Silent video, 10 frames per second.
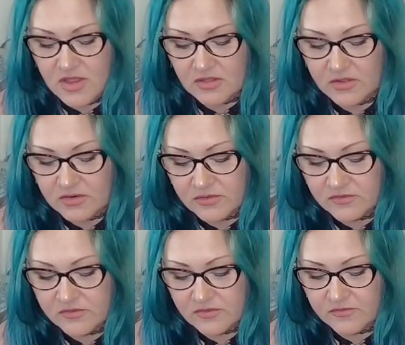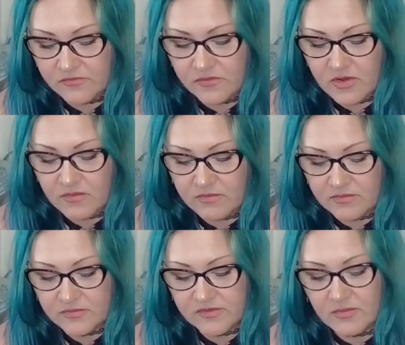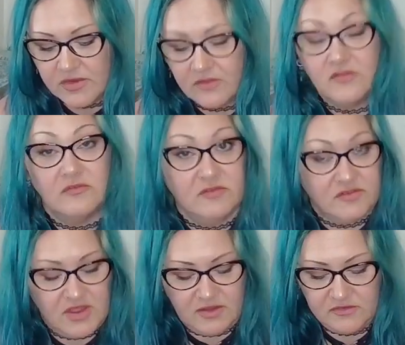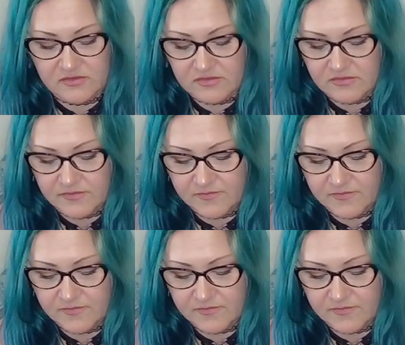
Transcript: learns from somebody else's mistakes,